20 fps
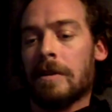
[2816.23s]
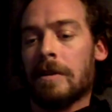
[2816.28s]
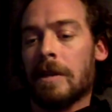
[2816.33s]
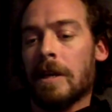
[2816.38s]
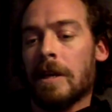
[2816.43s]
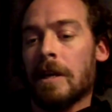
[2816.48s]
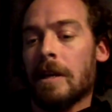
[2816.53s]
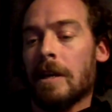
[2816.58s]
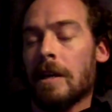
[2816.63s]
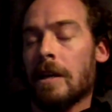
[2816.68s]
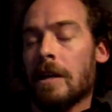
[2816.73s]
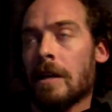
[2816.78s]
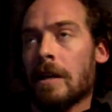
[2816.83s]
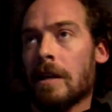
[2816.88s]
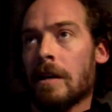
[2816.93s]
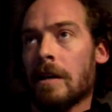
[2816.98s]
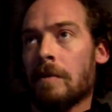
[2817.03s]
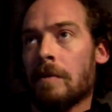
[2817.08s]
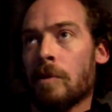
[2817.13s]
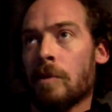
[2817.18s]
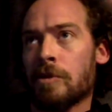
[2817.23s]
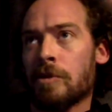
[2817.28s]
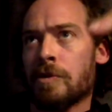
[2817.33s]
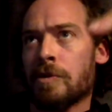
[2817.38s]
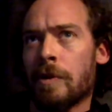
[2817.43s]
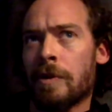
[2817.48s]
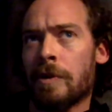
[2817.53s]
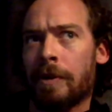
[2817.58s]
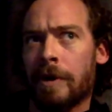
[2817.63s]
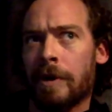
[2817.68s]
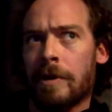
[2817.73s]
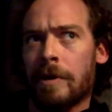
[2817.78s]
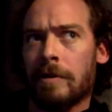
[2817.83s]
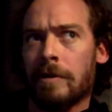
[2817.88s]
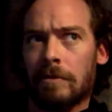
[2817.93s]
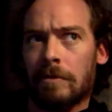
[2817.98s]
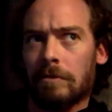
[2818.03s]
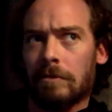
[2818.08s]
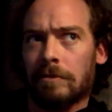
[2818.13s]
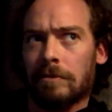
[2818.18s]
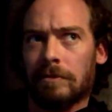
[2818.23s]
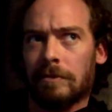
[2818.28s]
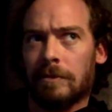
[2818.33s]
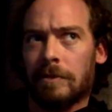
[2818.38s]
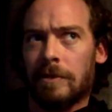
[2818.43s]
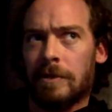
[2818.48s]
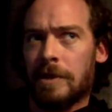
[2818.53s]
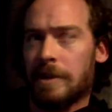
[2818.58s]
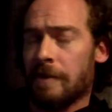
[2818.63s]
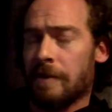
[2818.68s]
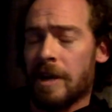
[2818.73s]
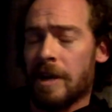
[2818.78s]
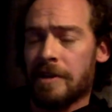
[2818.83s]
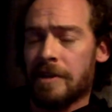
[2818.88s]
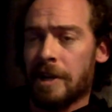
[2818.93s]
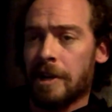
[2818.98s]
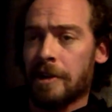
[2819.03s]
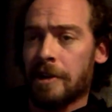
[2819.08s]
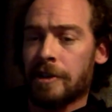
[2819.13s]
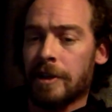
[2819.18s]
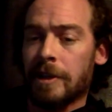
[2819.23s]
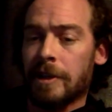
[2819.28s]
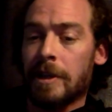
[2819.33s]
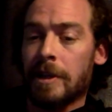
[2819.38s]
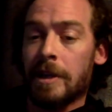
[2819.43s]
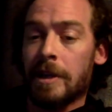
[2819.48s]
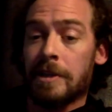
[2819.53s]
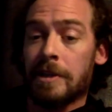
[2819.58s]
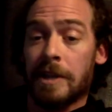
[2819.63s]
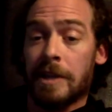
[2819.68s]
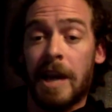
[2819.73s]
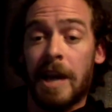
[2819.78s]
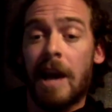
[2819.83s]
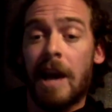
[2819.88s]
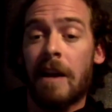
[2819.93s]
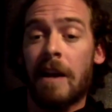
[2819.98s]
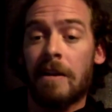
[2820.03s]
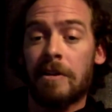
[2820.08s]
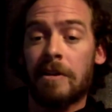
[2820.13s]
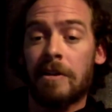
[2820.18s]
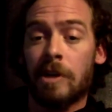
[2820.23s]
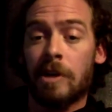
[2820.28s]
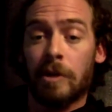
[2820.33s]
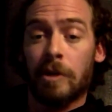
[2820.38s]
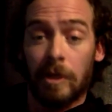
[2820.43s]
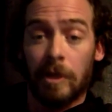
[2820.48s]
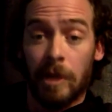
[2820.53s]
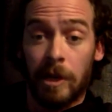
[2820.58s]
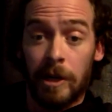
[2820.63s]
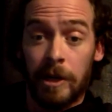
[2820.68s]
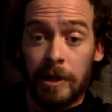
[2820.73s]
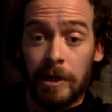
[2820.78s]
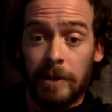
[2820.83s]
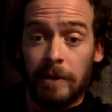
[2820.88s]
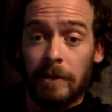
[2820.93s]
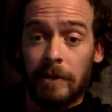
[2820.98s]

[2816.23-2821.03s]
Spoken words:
the most northern civilization is in Canada. It's called Alert.